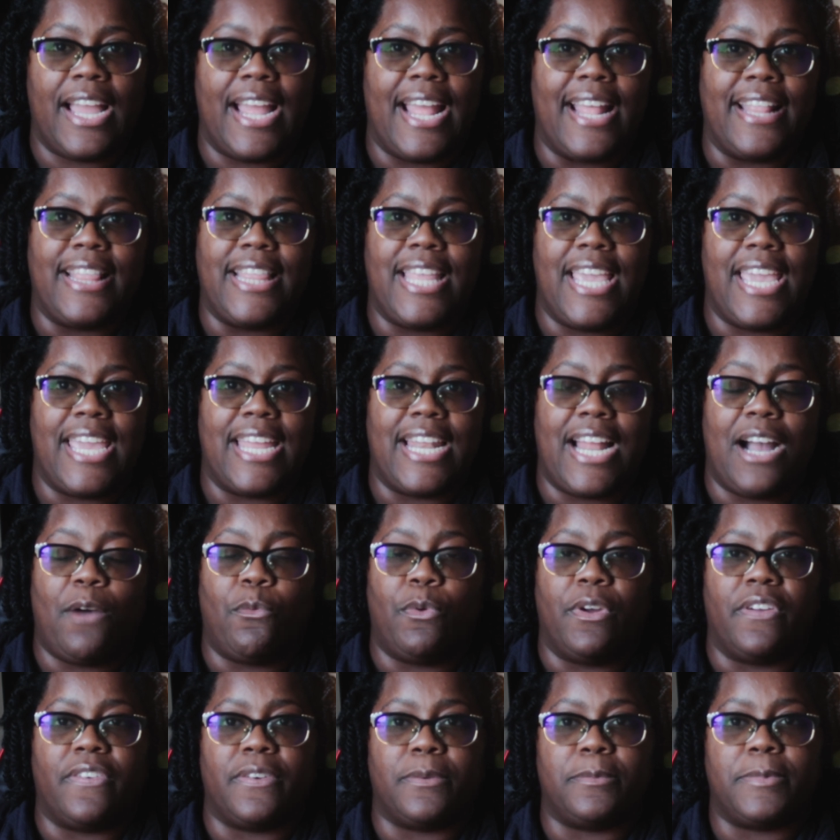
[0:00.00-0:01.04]
And then I
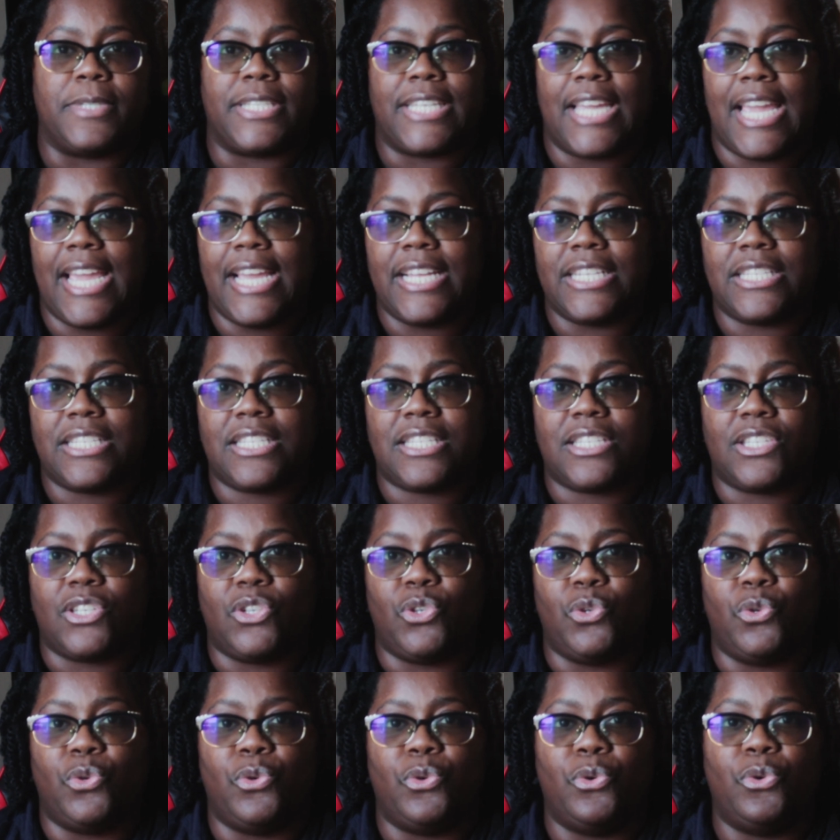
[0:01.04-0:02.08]
went from skits
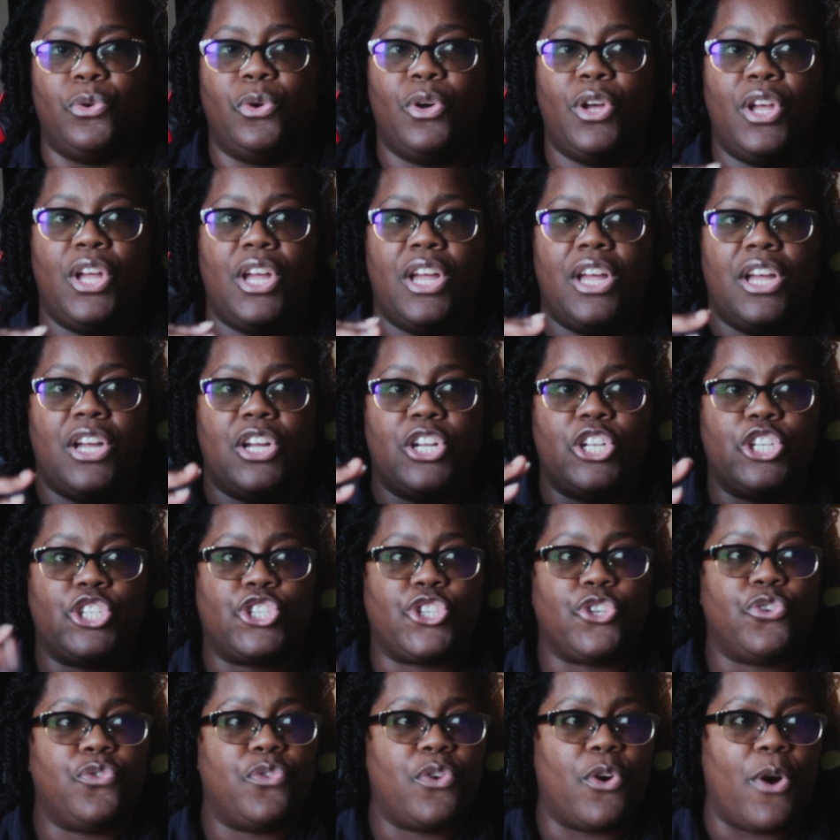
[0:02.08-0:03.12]
to
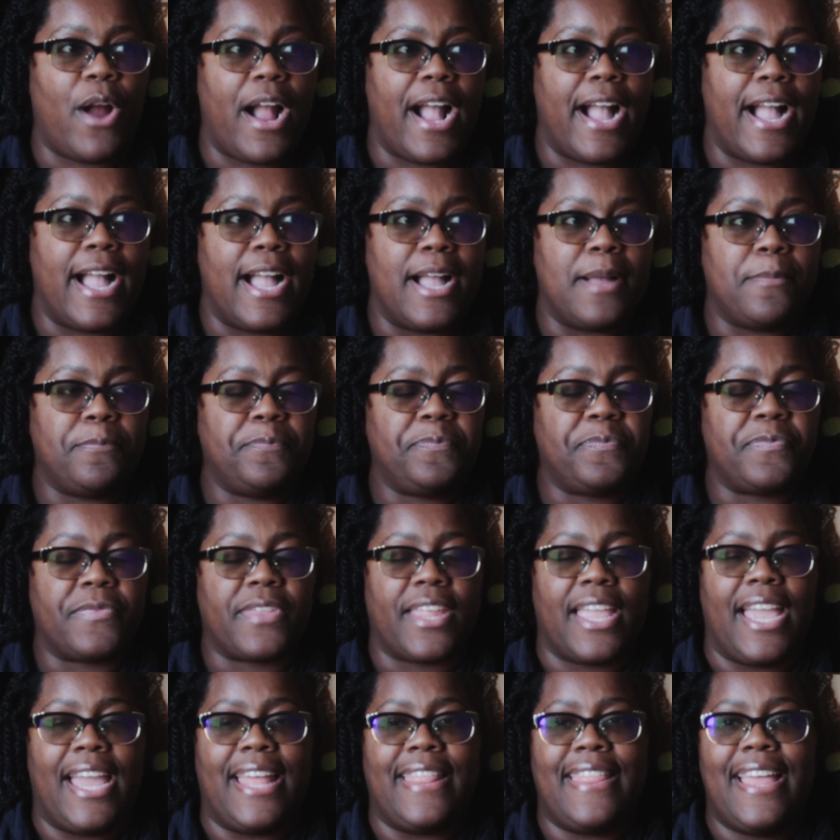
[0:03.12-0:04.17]
true crime.
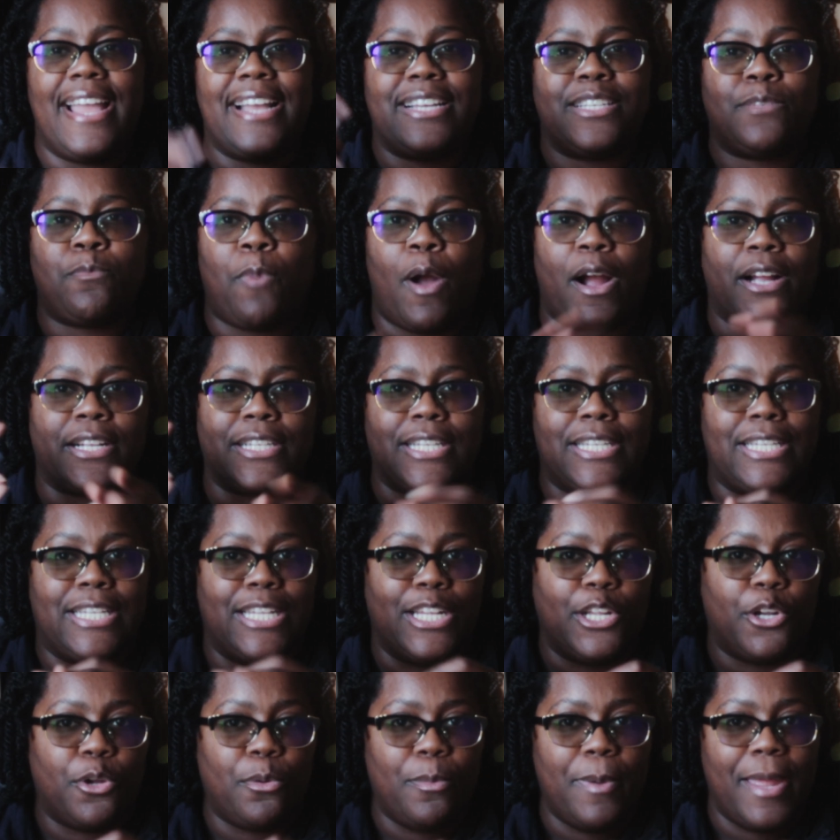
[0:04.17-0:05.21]
And that sparked a
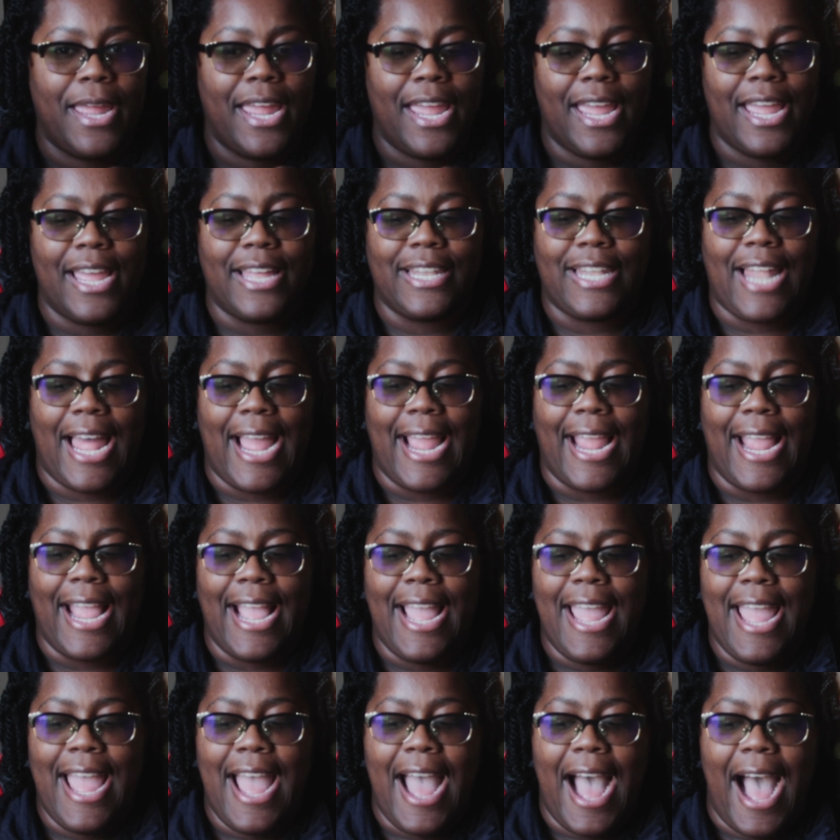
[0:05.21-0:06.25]
little bit. Like,
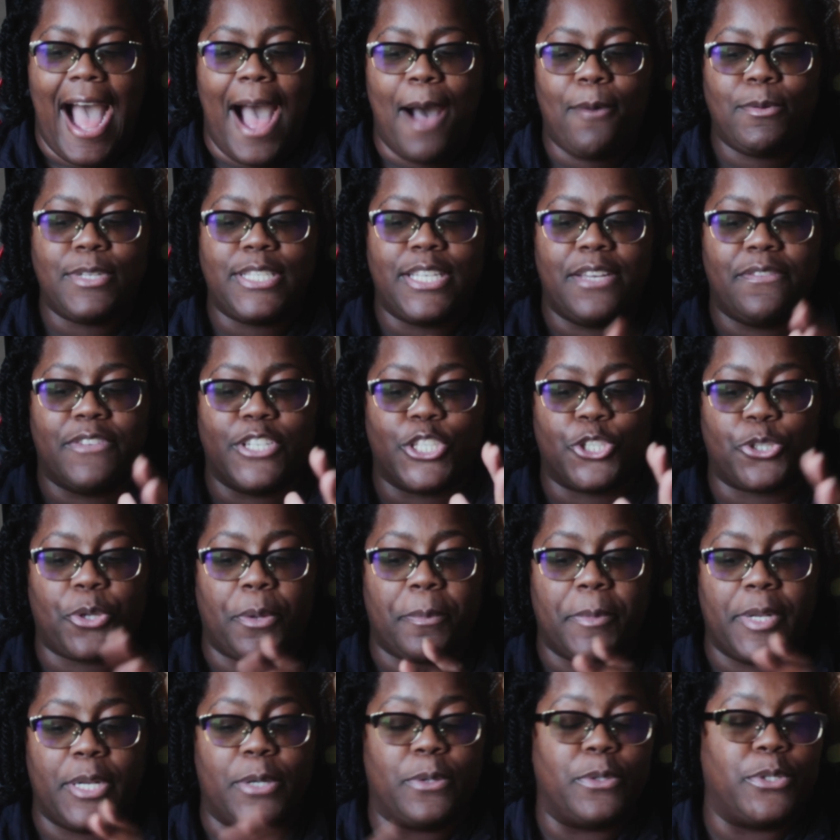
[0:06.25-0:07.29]
I was even
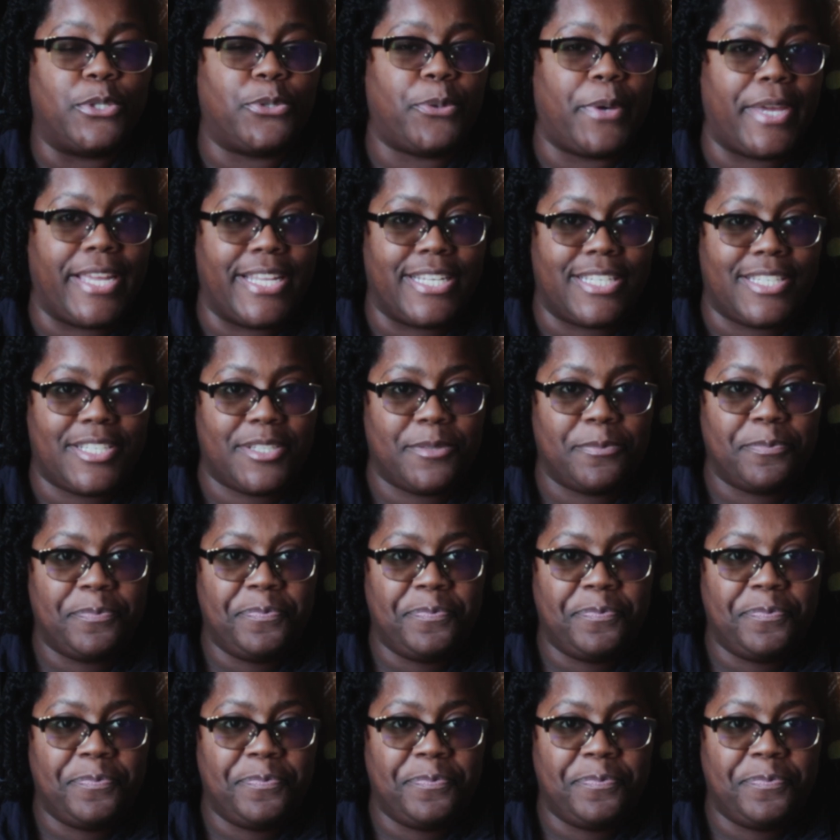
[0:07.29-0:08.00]
streaming on Twitch.